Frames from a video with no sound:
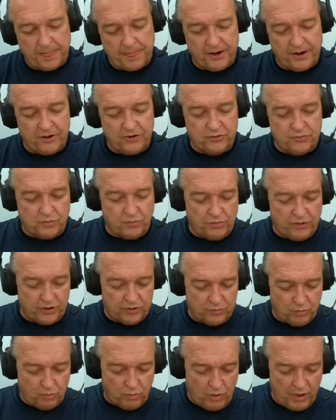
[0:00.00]

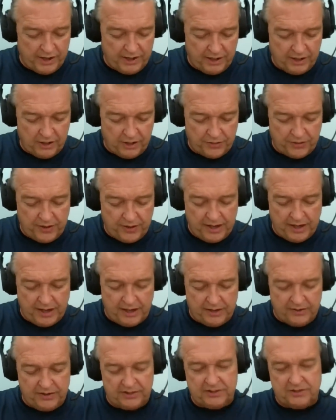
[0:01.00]
There's one little
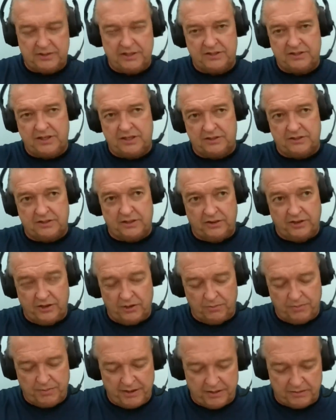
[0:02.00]
thing, and this gets a
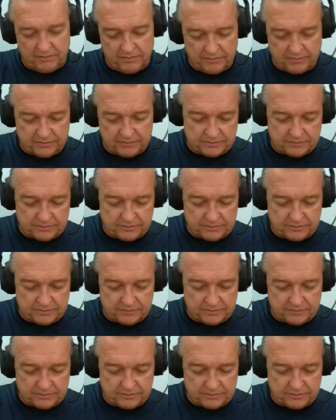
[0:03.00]
little bit